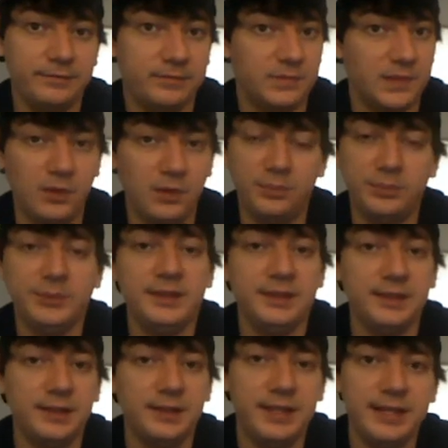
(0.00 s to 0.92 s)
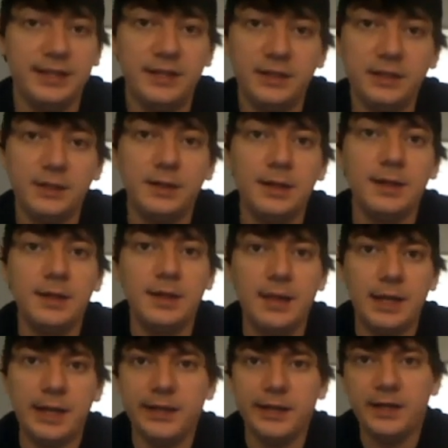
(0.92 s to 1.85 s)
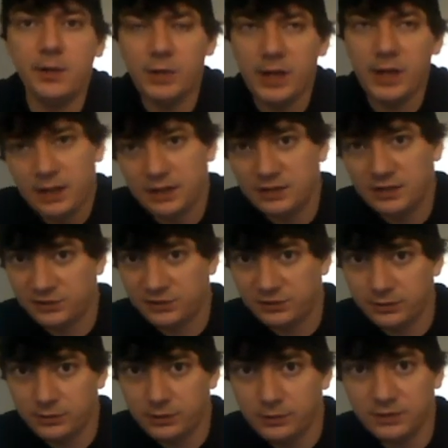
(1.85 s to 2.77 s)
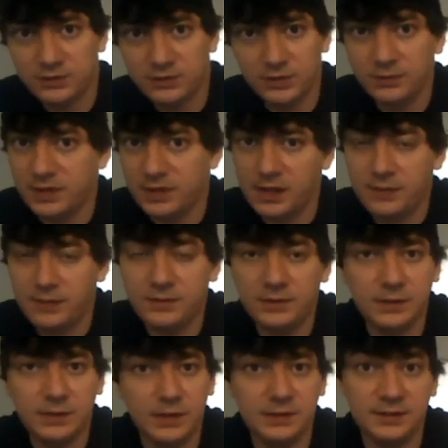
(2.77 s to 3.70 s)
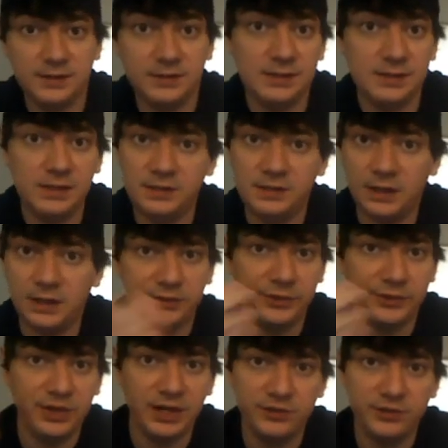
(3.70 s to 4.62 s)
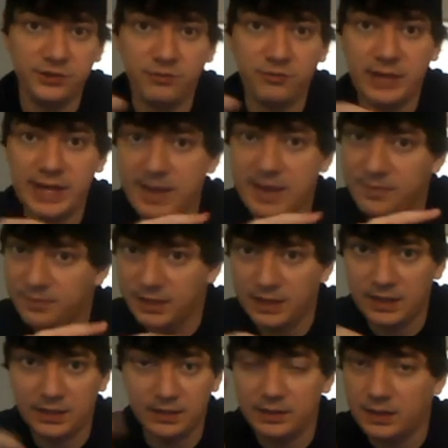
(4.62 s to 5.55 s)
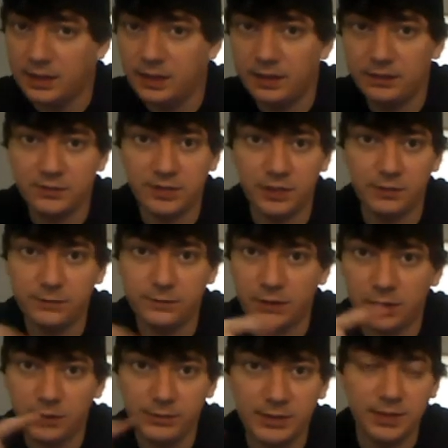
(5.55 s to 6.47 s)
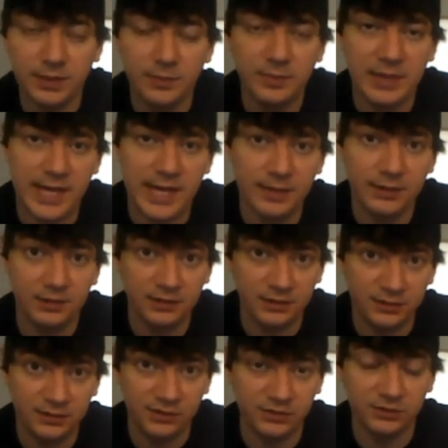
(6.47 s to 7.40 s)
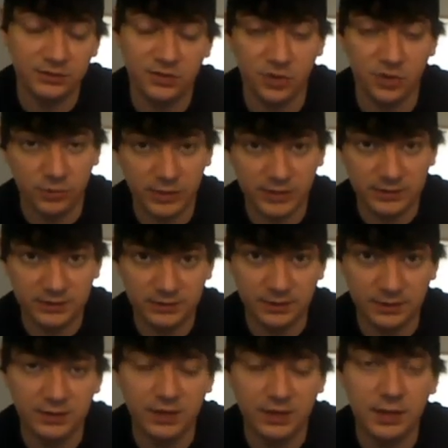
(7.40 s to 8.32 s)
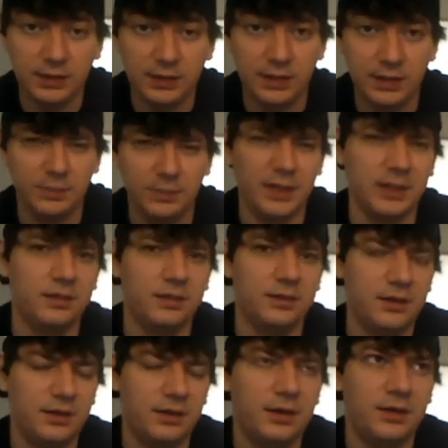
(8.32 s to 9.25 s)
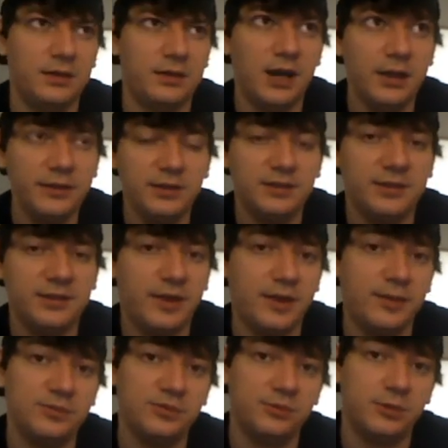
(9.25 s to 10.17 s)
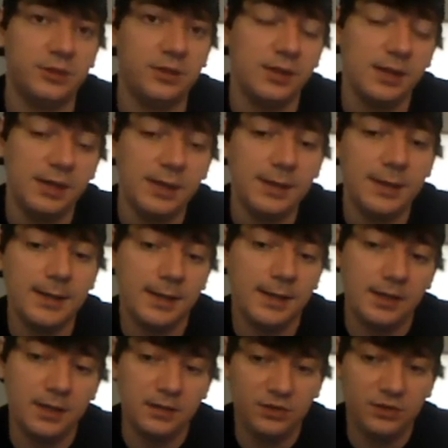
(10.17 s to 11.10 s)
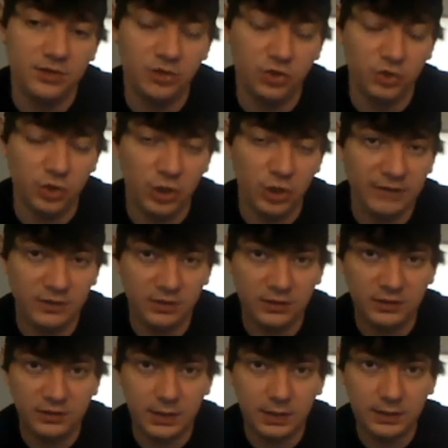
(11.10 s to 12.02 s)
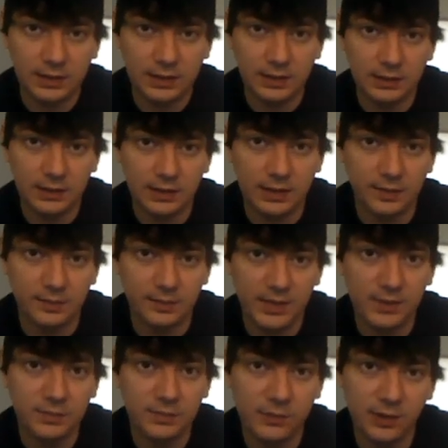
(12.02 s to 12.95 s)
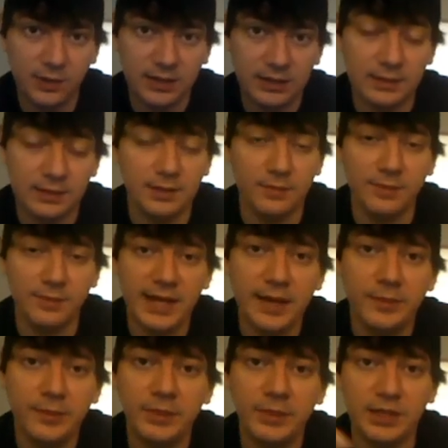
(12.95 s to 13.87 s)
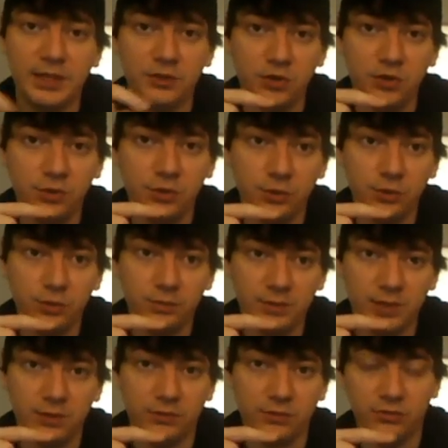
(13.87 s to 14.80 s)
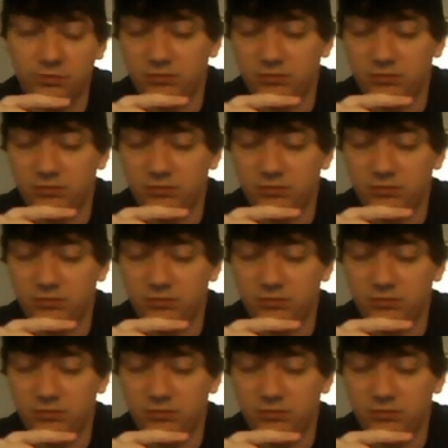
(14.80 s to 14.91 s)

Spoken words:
completely linear, and in a way it's true. Sometimes it's as easy as looking at your map and following the path until you reach the target, but there are other times where you have your target pinpointed in the map, and you